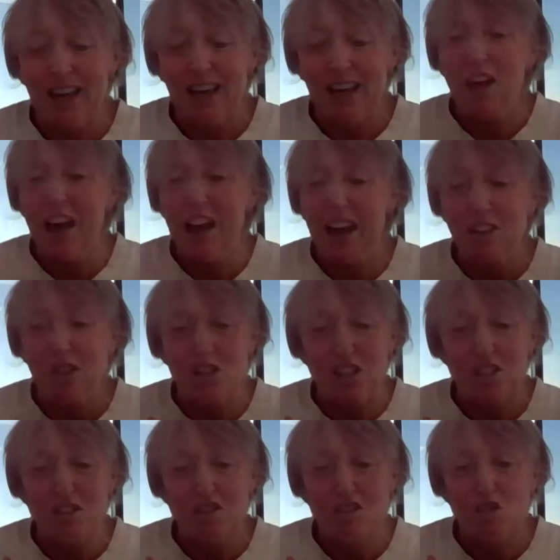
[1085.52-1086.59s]
you can't
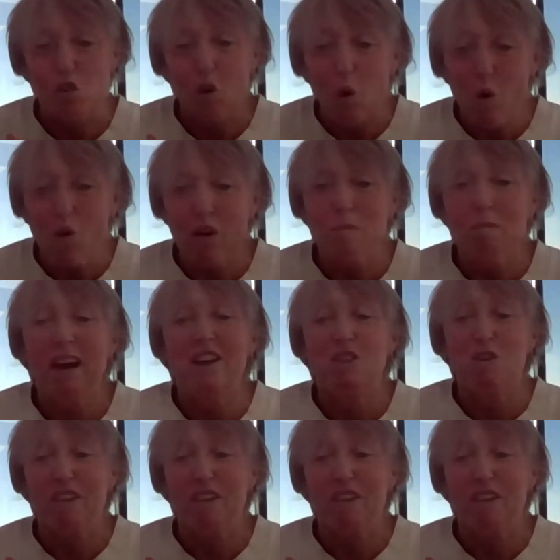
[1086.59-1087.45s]
just talk about it.